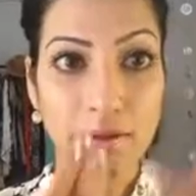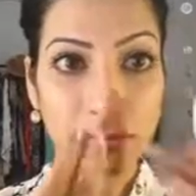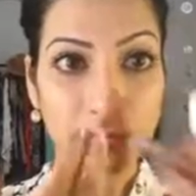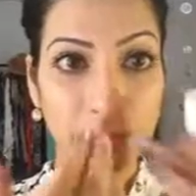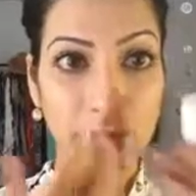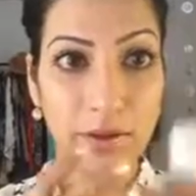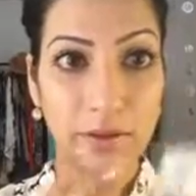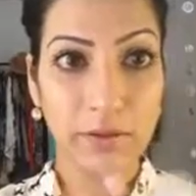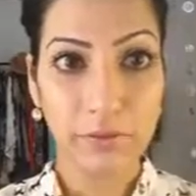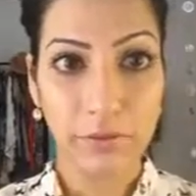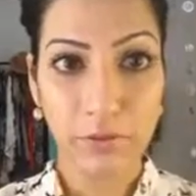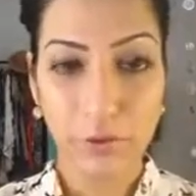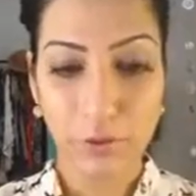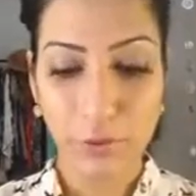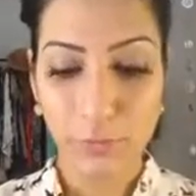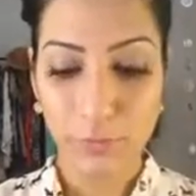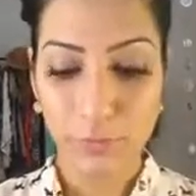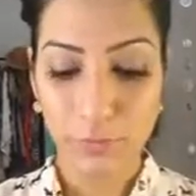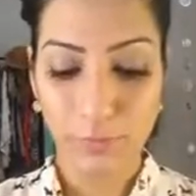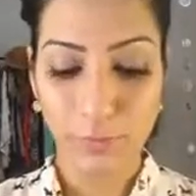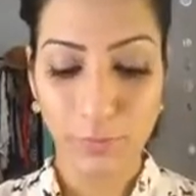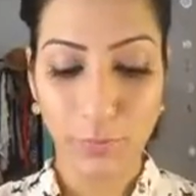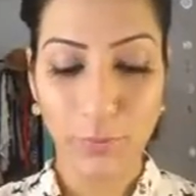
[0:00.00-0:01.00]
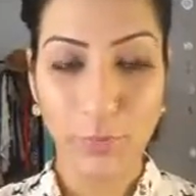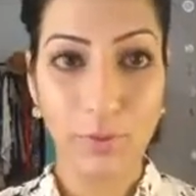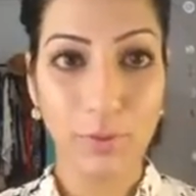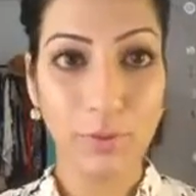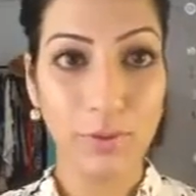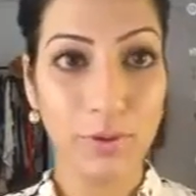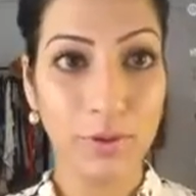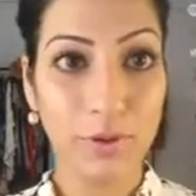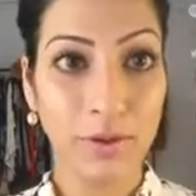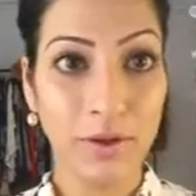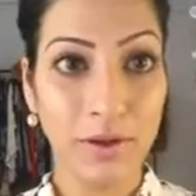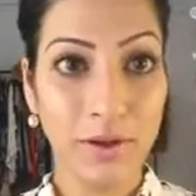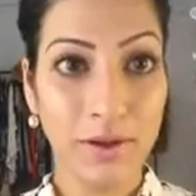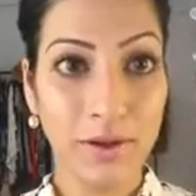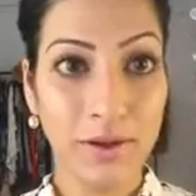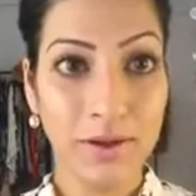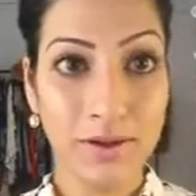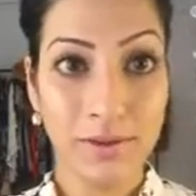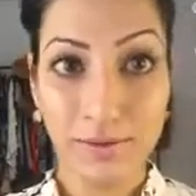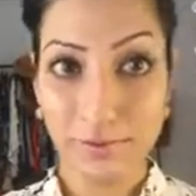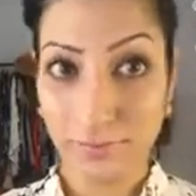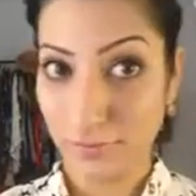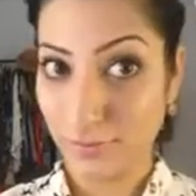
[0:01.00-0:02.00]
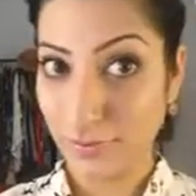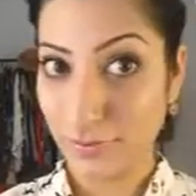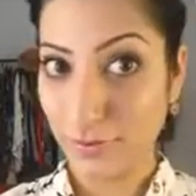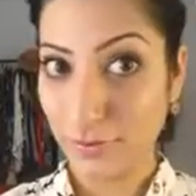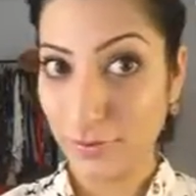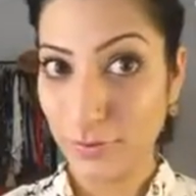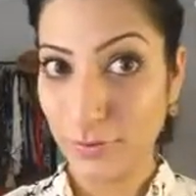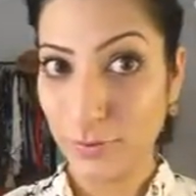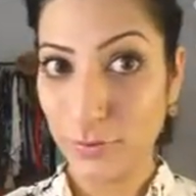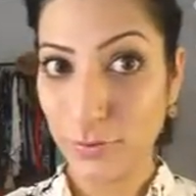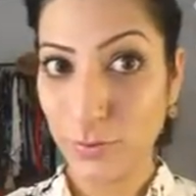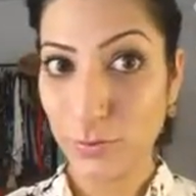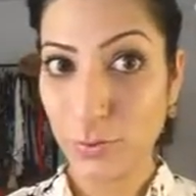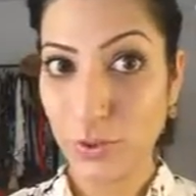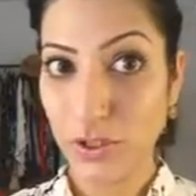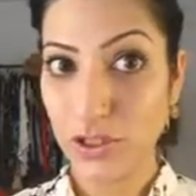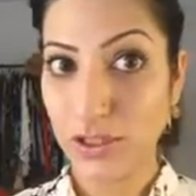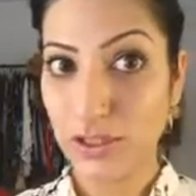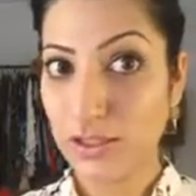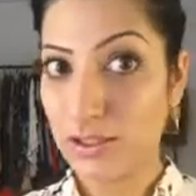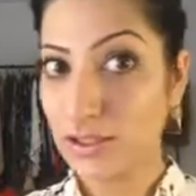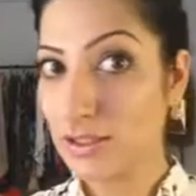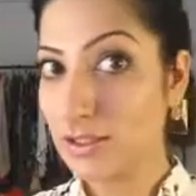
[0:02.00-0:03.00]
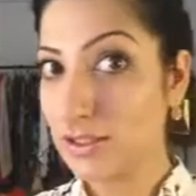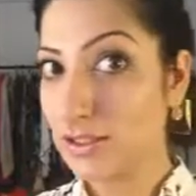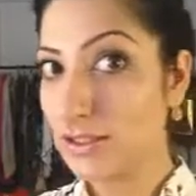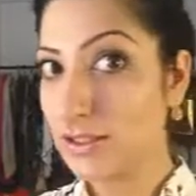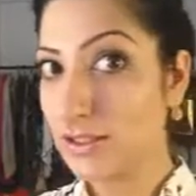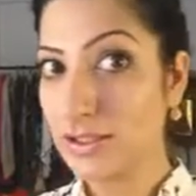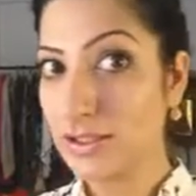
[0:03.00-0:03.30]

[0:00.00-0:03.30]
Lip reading: Just makes your Cupid bow sweet.